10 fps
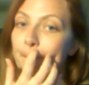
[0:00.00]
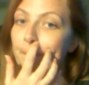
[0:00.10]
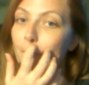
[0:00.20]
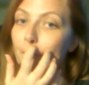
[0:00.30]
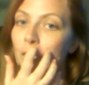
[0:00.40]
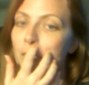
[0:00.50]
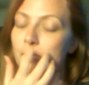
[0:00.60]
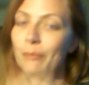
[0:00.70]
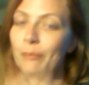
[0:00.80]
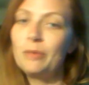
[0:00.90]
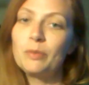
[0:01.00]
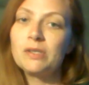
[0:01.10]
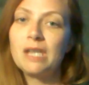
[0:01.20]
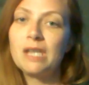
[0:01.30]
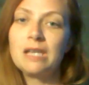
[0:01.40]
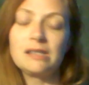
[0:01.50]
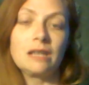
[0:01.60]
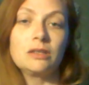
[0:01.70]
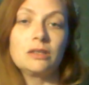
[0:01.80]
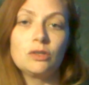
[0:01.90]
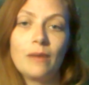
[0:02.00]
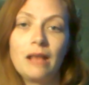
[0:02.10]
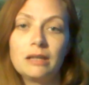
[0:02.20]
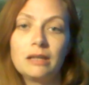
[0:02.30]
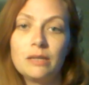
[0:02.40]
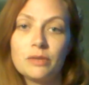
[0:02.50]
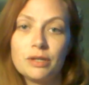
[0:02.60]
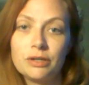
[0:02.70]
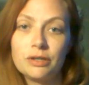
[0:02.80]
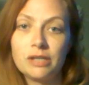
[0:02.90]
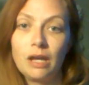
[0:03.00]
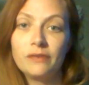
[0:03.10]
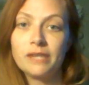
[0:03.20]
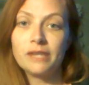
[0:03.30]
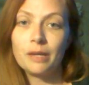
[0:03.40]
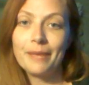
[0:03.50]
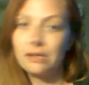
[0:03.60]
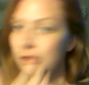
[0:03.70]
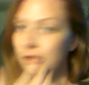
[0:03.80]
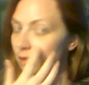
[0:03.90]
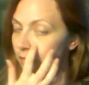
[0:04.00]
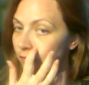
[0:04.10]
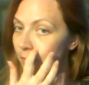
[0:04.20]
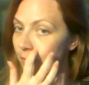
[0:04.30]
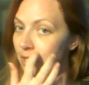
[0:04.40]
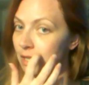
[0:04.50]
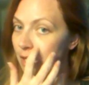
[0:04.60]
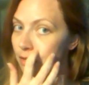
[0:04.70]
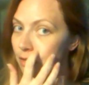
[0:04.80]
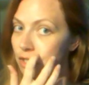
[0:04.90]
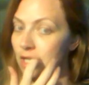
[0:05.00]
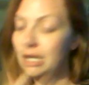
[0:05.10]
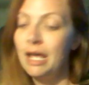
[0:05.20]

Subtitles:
you know, some people say it's like the duality within ourselves, like our masculine and feminine energy.